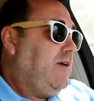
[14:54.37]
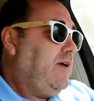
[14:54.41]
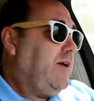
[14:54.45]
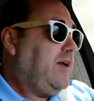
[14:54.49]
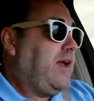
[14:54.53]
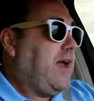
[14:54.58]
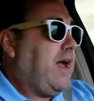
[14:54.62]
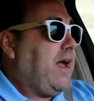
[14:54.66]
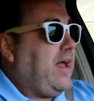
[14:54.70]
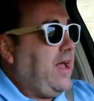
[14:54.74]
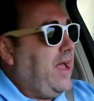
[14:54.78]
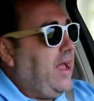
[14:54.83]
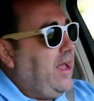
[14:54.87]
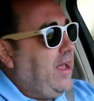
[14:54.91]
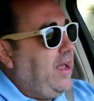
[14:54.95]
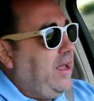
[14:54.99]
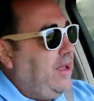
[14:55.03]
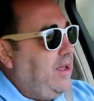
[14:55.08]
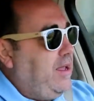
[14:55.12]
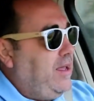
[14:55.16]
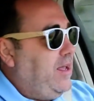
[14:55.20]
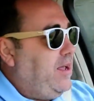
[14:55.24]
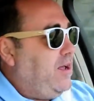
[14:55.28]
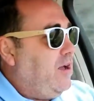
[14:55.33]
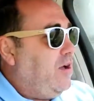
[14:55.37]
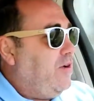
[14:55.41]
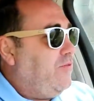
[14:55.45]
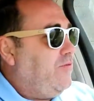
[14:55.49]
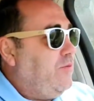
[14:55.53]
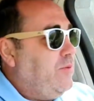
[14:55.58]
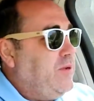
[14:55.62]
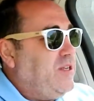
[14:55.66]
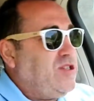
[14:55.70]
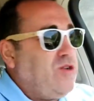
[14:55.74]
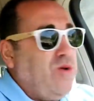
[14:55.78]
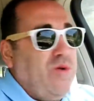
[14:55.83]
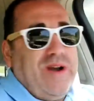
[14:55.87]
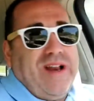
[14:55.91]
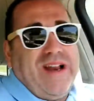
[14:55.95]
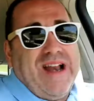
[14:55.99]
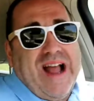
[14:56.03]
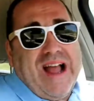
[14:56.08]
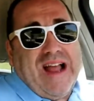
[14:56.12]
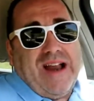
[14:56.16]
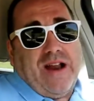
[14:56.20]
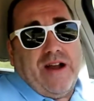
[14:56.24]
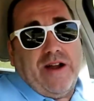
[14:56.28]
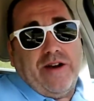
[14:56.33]
And guy A, he offered me twenty
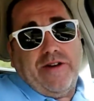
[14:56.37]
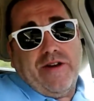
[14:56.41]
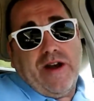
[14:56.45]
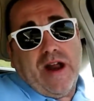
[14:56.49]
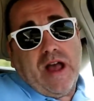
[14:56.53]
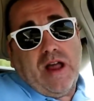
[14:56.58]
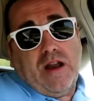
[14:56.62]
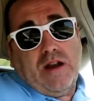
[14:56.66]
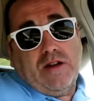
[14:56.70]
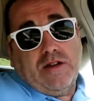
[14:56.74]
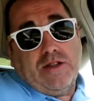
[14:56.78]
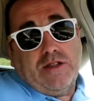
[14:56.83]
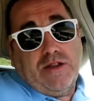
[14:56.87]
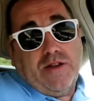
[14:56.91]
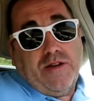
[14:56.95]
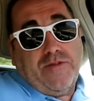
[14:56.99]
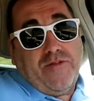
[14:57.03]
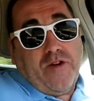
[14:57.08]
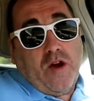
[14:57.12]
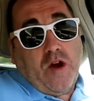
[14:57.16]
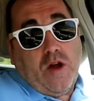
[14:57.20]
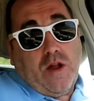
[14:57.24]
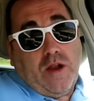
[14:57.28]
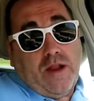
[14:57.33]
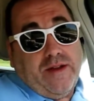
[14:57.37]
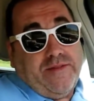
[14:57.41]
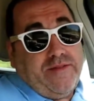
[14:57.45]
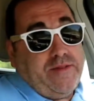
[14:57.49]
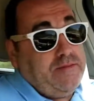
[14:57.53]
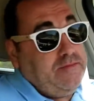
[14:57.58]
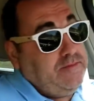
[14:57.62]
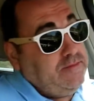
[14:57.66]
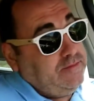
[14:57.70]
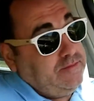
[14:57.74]
nine hundred dollars for all of